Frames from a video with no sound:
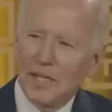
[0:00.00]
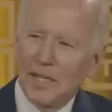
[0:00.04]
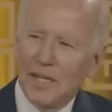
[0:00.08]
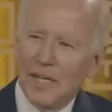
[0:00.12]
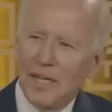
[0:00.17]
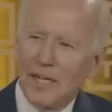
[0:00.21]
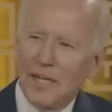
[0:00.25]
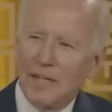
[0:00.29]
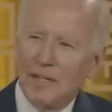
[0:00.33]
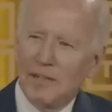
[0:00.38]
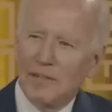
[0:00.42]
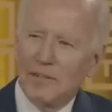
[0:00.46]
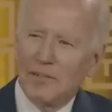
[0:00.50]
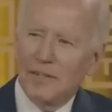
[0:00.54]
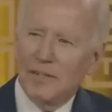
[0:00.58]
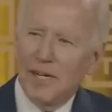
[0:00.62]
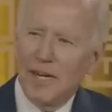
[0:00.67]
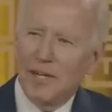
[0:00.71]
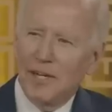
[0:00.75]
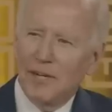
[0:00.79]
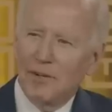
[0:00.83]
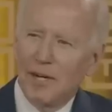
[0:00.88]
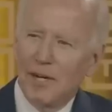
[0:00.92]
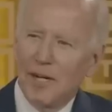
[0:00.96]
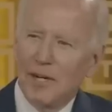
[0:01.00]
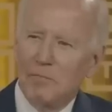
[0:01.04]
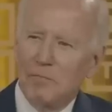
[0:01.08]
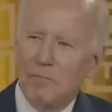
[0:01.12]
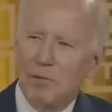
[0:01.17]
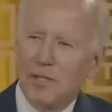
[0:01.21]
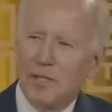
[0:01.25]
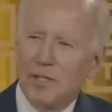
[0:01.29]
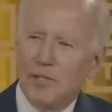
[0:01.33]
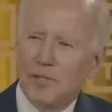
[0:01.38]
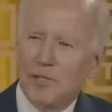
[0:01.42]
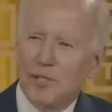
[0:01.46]
think any state or
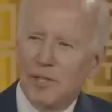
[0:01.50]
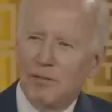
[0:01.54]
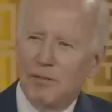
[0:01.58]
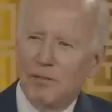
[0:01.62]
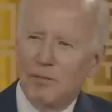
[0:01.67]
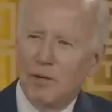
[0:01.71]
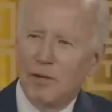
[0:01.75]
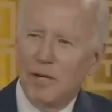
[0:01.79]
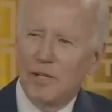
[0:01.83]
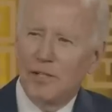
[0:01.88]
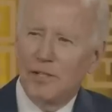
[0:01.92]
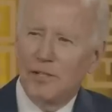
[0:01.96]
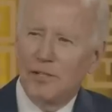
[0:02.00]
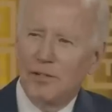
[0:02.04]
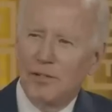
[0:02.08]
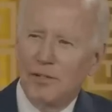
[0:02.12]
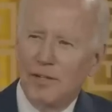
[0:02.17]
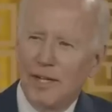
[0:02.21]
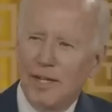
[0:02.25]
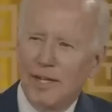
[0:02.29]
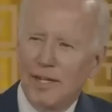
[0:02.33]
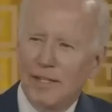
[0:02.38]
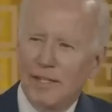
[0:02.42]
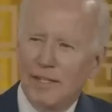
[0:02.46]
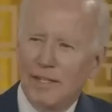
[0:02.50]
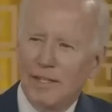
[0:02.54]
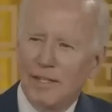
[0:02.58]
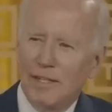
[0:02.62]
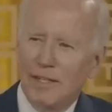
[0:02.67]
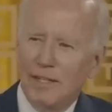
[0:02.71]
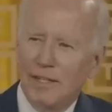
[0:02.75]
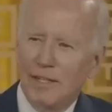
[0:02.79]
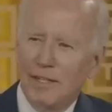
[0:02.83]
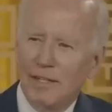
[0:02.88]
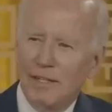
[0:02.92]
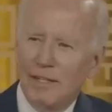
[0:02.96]
anybody should have the right to do that.
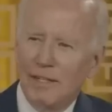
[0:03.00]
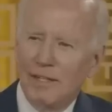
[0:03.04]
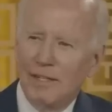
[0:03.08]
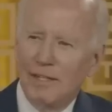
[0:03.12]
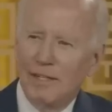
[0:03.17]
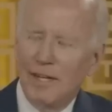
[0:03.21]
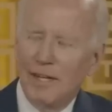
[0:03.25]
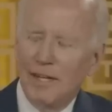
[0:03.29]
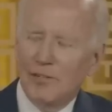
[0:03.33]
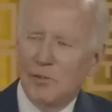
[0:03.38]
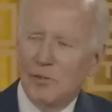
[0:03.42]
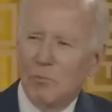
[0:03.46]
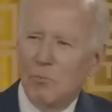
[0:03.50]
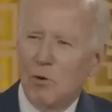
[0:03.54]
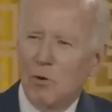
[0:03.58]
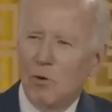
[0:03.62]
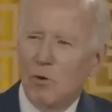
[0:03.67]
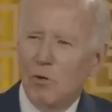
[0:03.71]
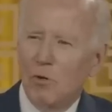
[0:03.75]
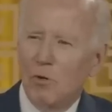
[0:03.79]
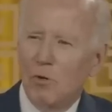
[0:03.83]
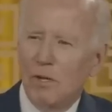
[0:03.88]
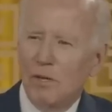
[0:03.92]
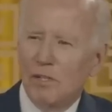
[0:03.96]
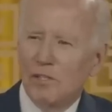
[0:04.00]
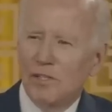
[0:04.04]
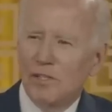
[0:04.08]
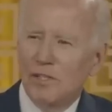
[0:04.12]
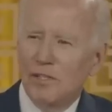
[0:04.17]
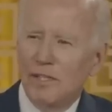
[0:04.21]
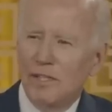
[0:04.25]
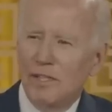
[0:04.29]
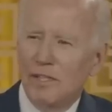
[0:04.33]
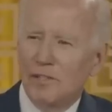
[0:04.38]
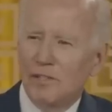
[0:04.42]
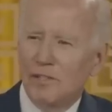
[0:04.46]
As a moral
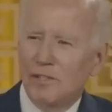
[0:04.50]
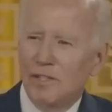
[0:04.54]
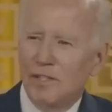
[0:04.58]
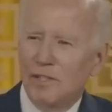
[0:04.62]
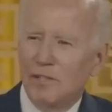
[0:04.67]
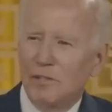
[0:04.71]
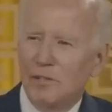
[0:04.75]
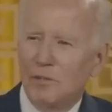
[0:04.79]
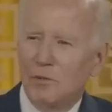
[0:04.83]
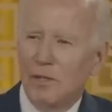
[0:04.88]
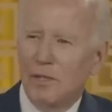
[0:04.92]
question and as a legal